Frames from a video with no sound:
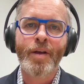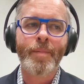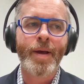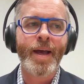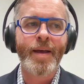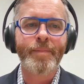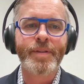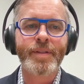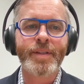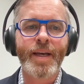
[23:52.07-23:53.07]

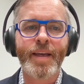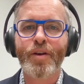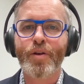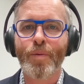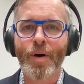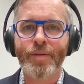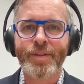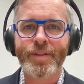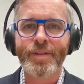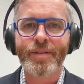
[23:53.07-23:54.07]
perhaps taking
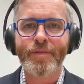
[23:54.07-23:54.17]
quotes